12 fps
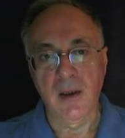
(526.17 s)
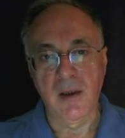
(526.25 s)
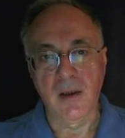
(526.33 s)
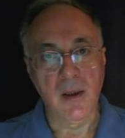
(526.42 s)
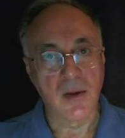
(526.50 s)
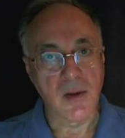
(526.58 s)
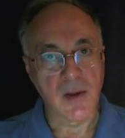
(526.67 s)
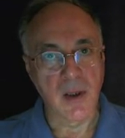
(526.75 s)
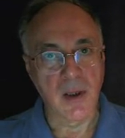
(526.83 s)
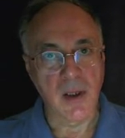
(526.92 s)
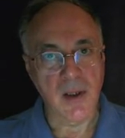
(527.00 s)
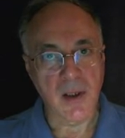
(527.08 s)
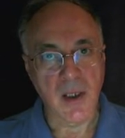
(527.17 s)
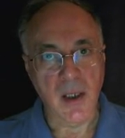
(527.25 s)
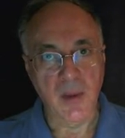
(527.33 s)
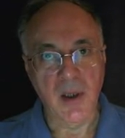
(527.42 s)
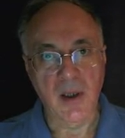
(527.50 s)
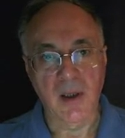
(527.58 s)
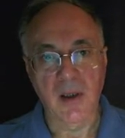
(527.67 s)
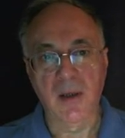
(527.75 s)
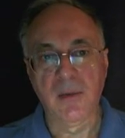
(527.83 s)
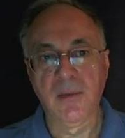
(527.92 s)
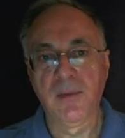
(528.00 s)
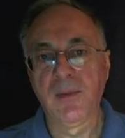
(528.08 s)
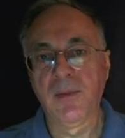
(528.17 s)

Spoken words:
And interesting things are happening there.